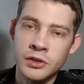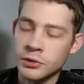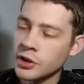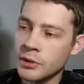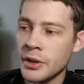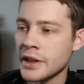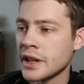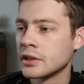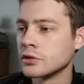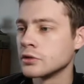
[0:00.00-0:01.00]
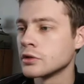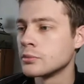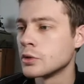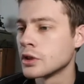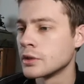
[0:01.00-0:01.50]
So we'll talk about that a little
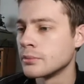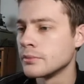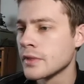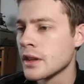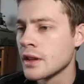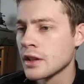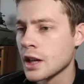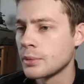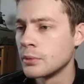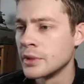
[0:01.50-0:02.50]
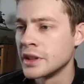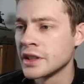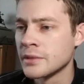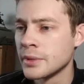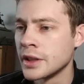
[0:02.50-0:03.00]
more in a couple
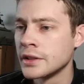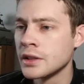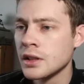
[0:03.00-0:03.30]
minutes, but